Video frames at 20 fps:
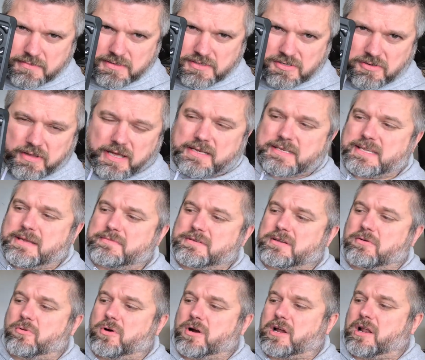So that seems
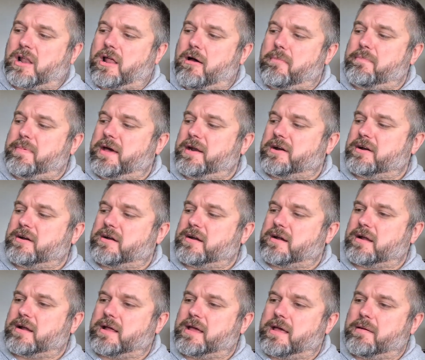to work a lot better.
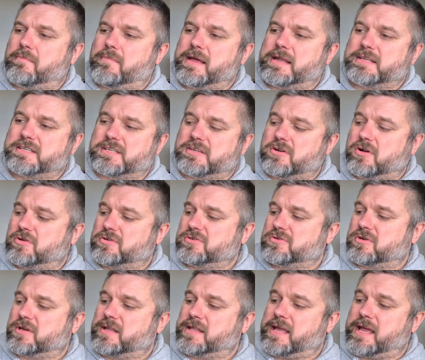It means you
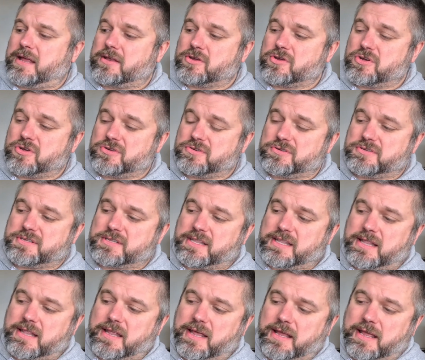also can then
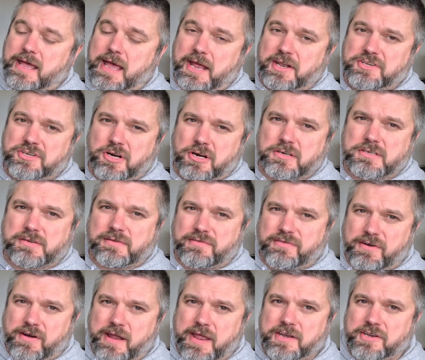use the K charts
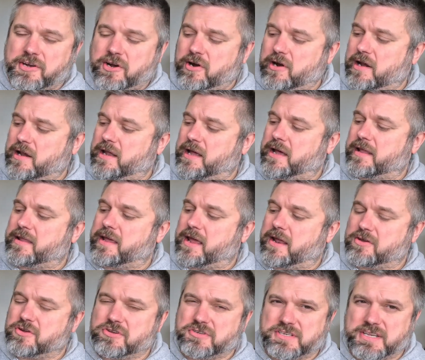for internal and
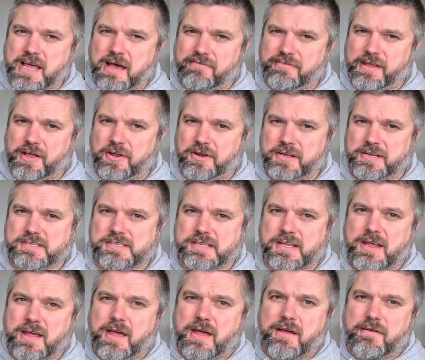then use
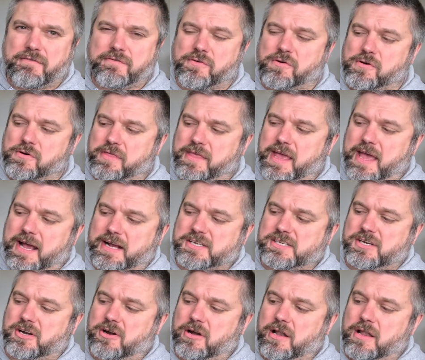Navionics for the
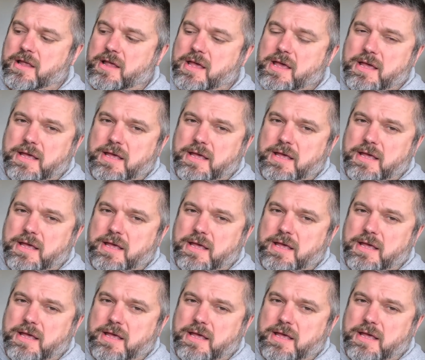external.